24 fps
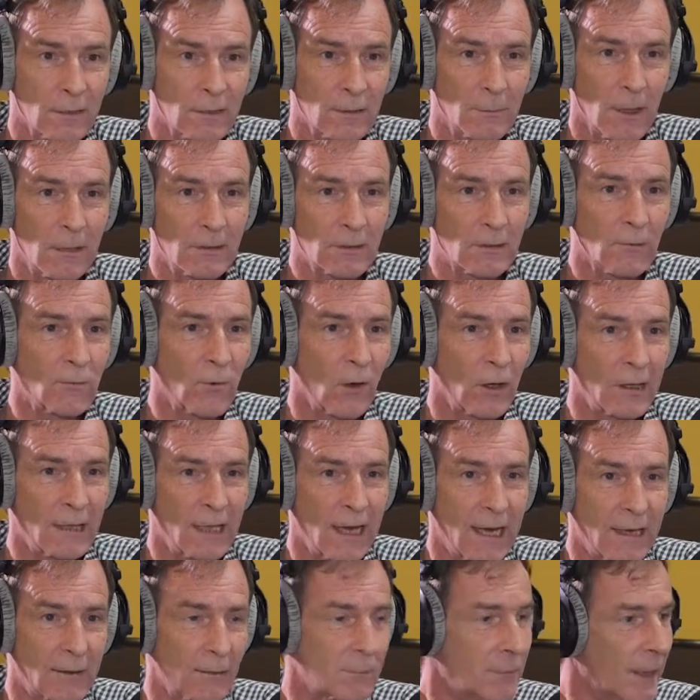As opposed to finding
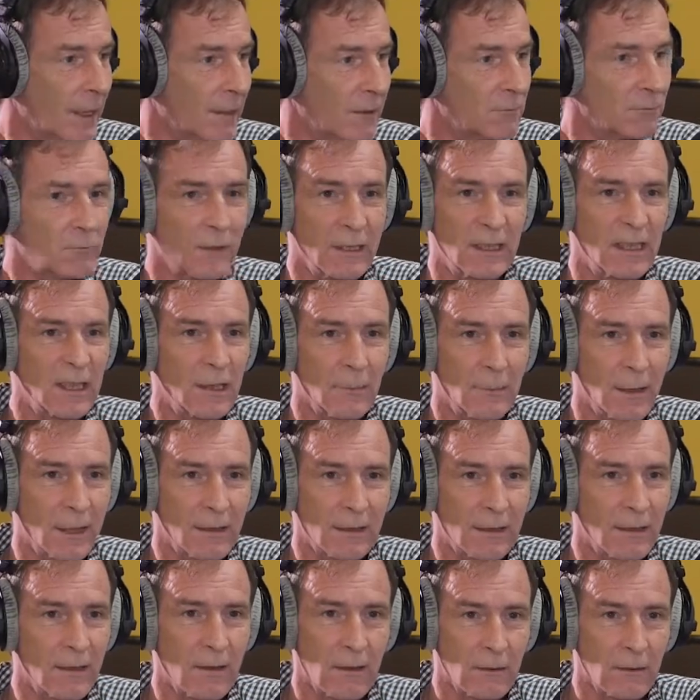out about it and reading about it